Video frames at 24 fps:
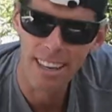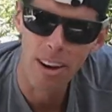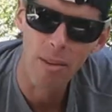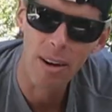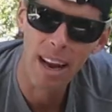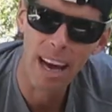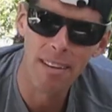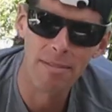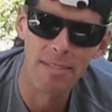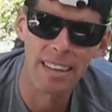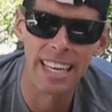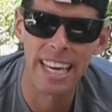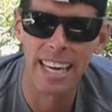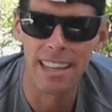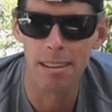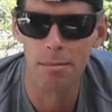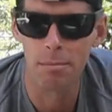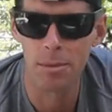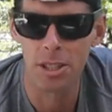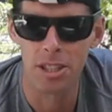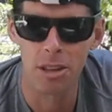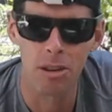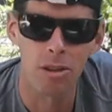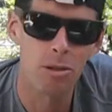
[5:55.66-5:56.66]
You don't have to get
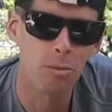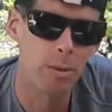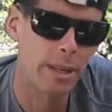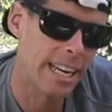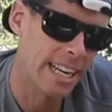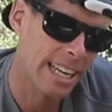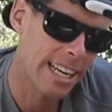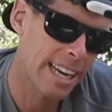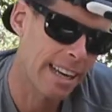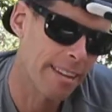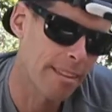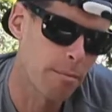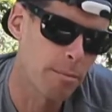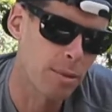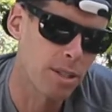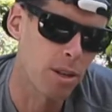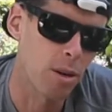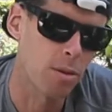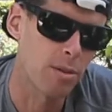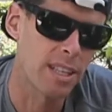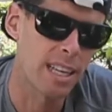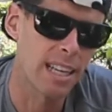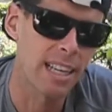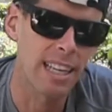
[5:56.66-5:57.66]
them soaked. We didn't get them
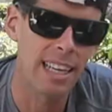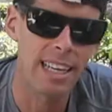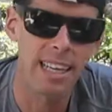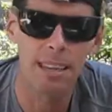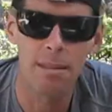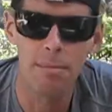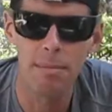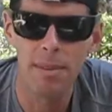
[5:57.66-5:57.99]
soaked to clean